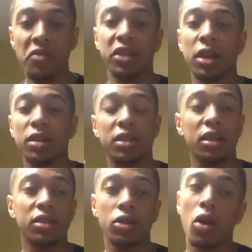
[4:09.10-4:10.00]
I started
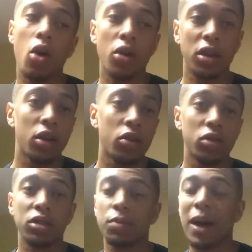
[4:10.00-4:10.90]
listening to
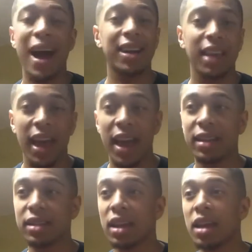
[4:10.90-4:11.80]
audios,
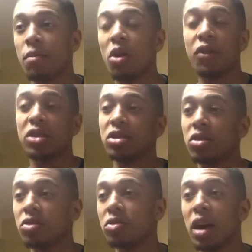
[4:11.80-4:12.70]
podcasts,
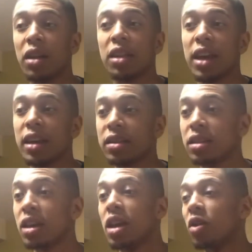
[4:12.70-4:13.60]
motivational uh, things,
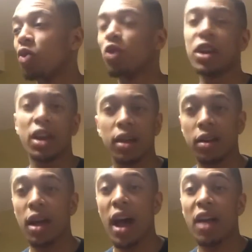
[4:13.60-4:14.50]
reading a
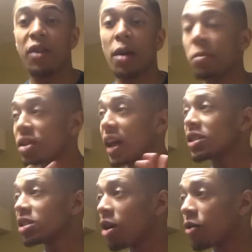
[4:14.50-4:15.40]
lot. If I put that
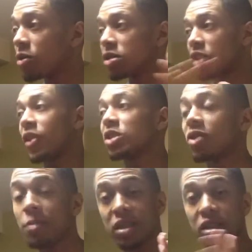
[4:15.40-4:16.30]
self, if I
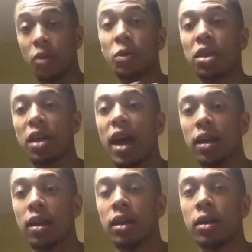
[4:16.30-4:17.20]
surround myself with that,
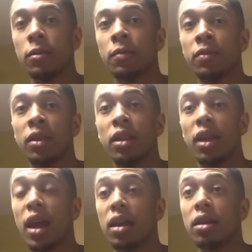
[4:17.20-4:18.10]

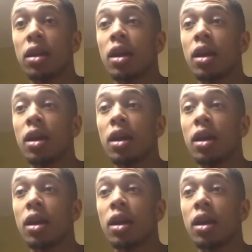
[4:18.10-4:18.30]
then